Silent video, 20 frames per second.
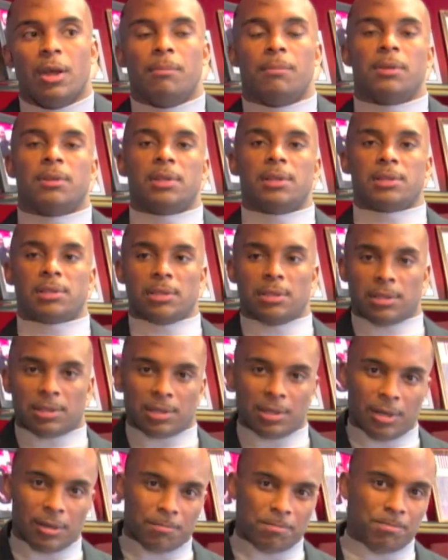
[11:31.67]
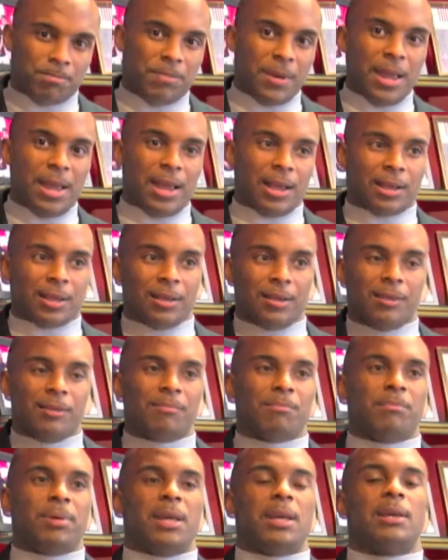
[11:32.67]
But this is a big,
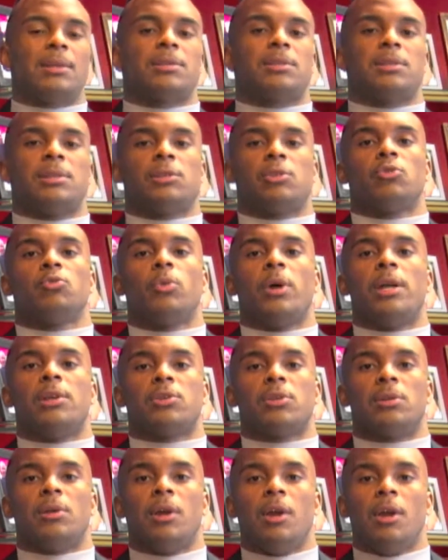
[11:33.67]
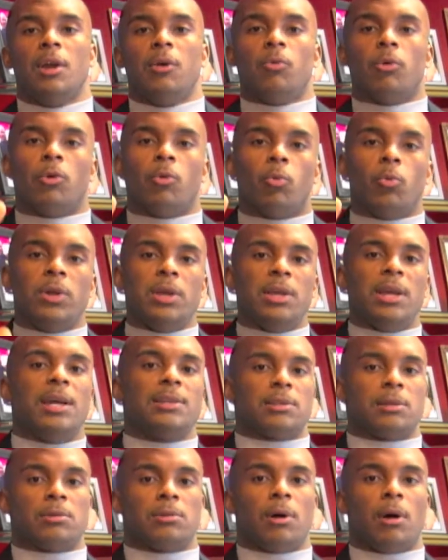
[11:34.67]
big situation where we
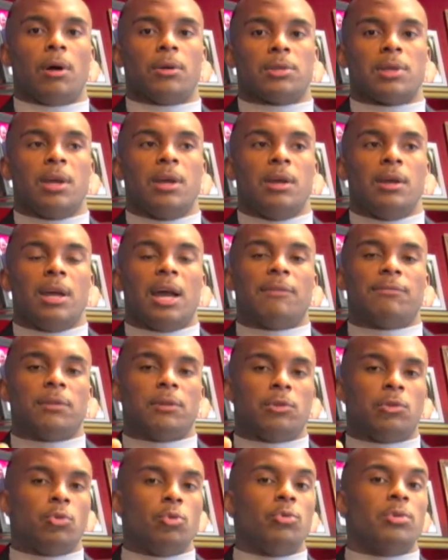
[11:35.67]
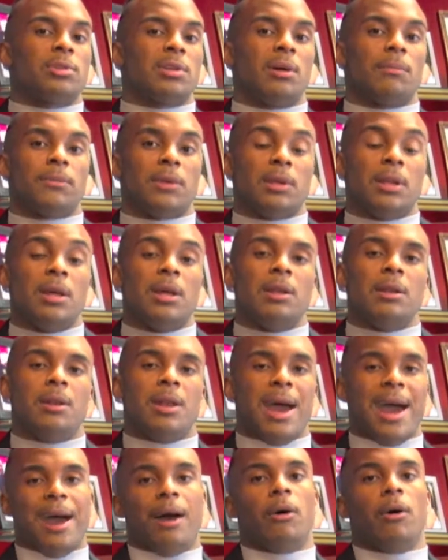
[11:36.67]
as adults have to do something
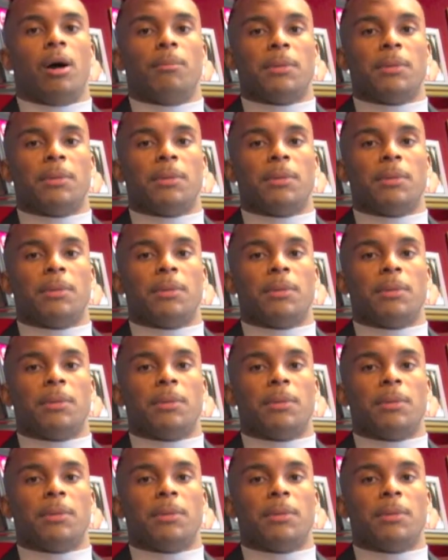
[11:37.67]
now.